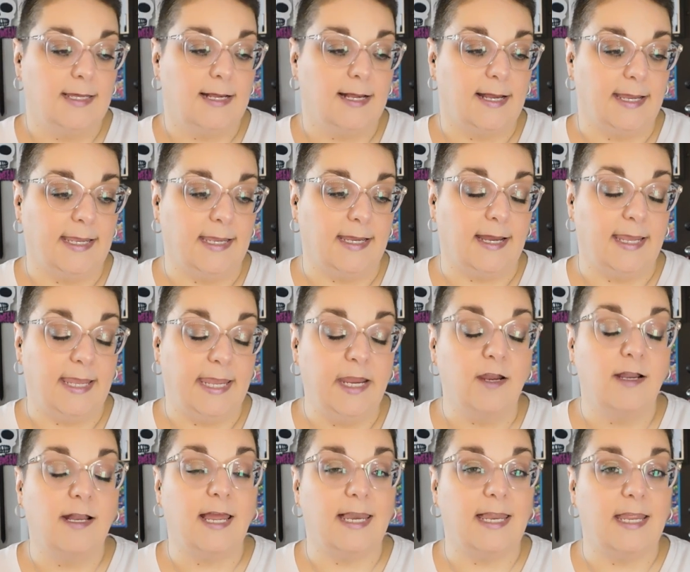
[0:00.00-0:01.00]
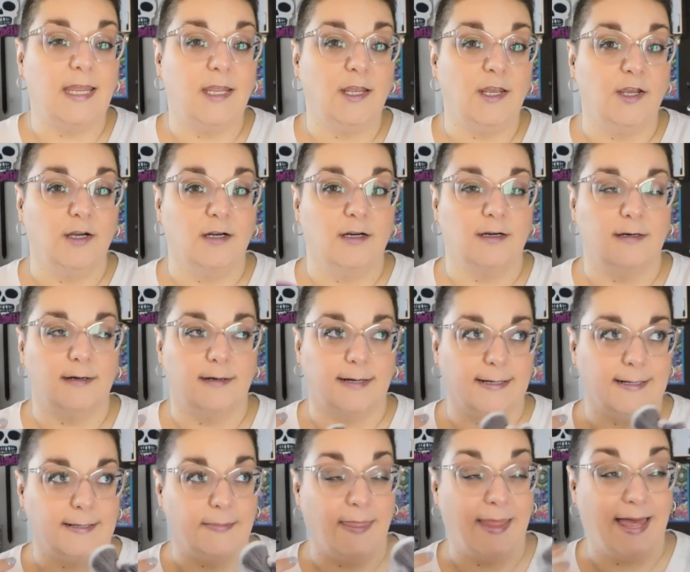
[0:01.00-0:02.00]
I hear getting your
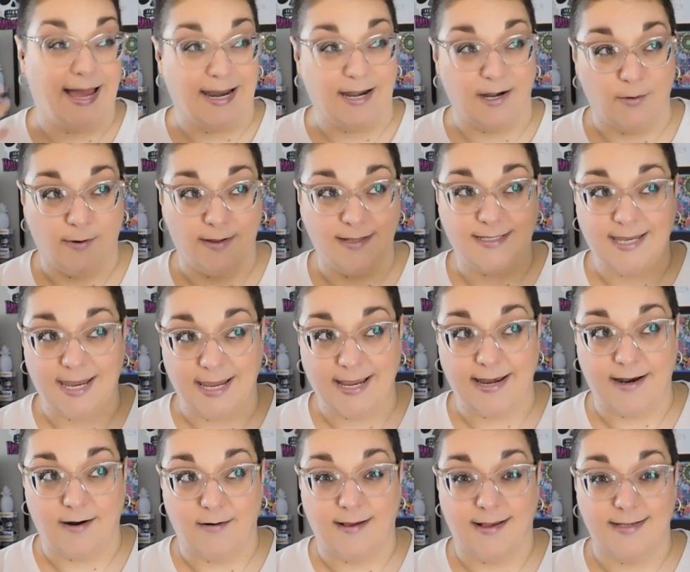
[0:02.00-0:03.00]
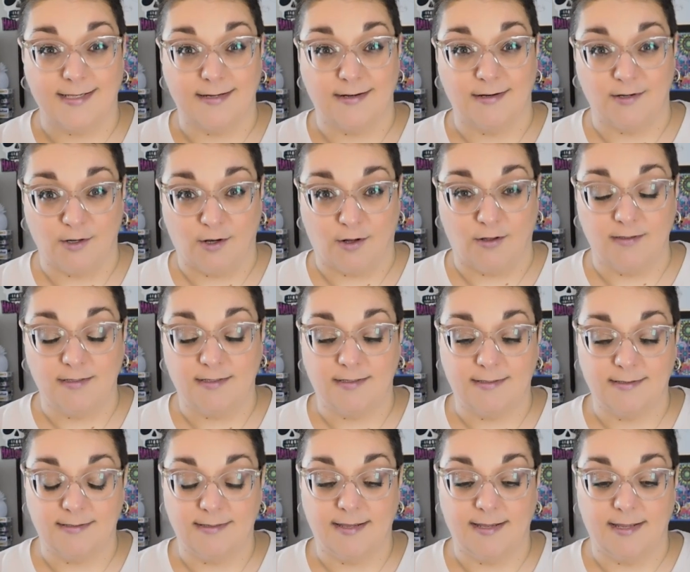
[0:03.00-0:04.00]
adenoids taken out as an adult
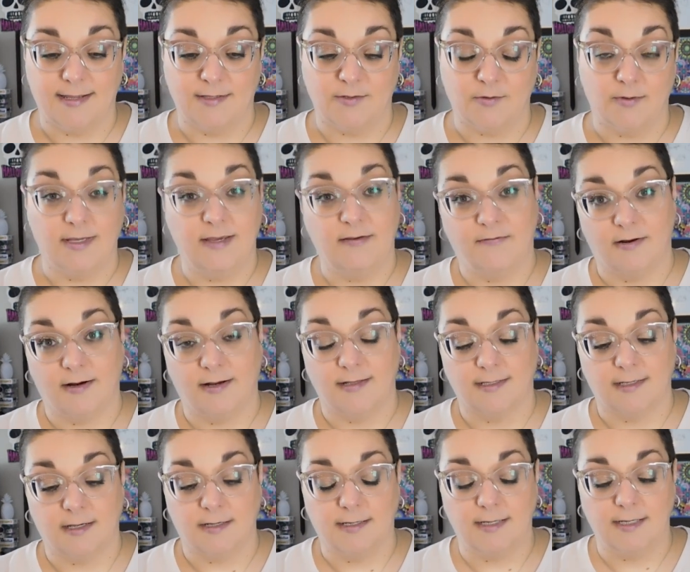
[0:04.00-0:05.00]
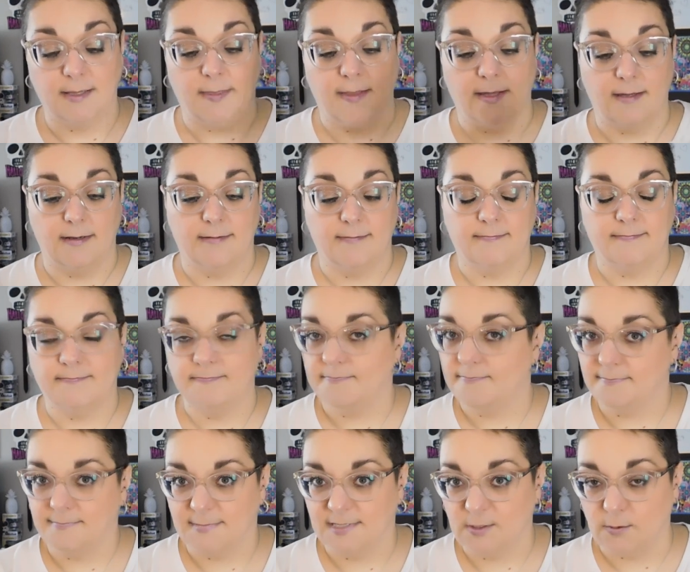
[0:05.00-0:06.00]
is really fucking sucky, but
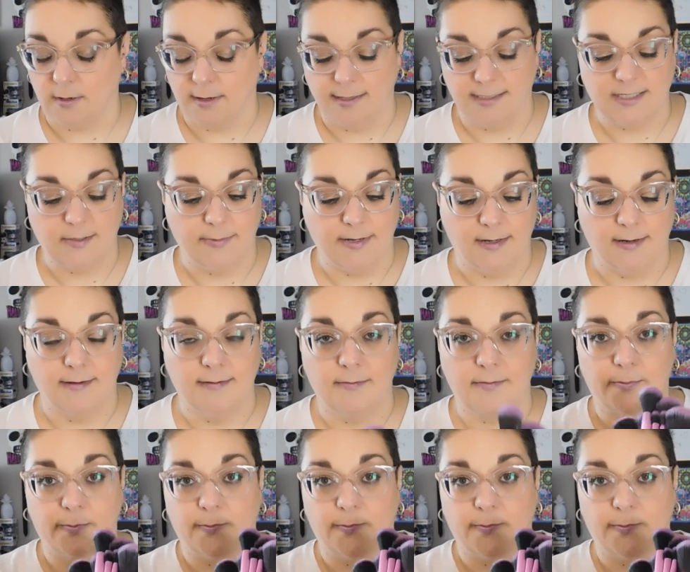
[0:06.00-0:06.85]
that's what needs to be done.